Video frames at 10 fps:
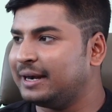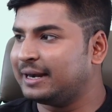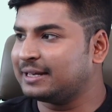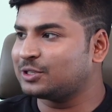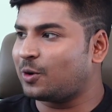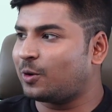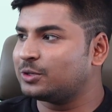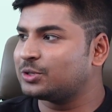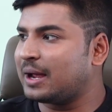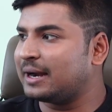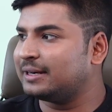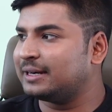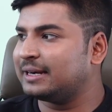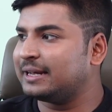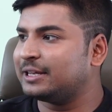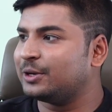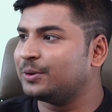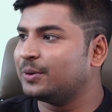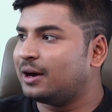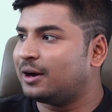it has also added like, you
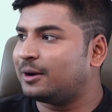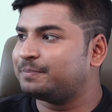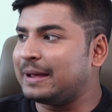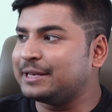know, uh,